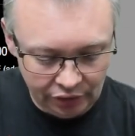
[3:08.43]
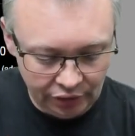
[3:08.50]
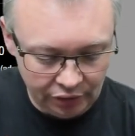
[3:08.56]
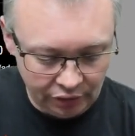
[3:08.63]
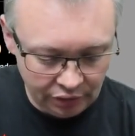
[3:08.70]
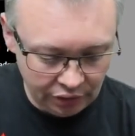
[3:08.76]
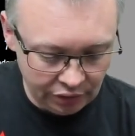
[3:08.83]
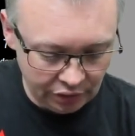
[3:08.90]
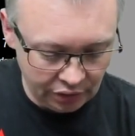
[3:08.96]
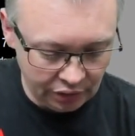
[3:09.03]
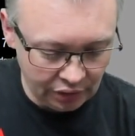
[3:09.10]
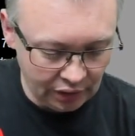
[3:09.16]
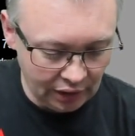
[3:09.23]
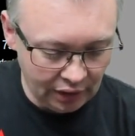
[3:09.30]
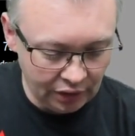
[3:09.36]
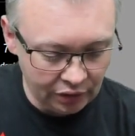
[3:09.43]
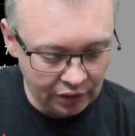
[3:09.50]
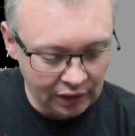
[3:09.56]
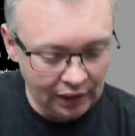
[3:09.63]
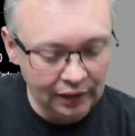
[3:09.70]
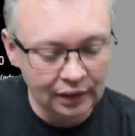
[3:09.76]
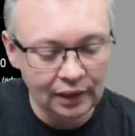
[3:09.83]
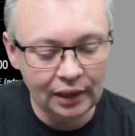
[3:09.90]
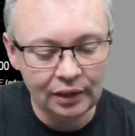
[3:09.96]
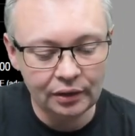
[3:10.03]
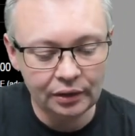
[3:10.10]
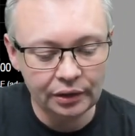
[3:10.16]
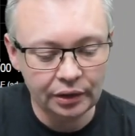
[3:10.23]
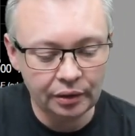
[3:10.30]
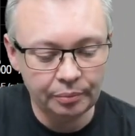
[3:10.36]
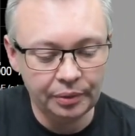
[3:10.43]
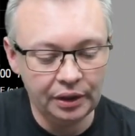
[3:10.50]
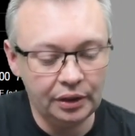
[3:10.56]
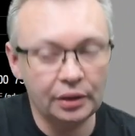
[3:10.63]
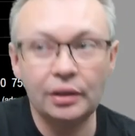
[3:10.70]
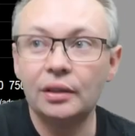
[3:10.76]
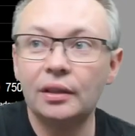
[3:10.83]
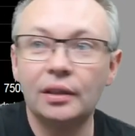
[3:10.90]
You can use your calculator on your computer.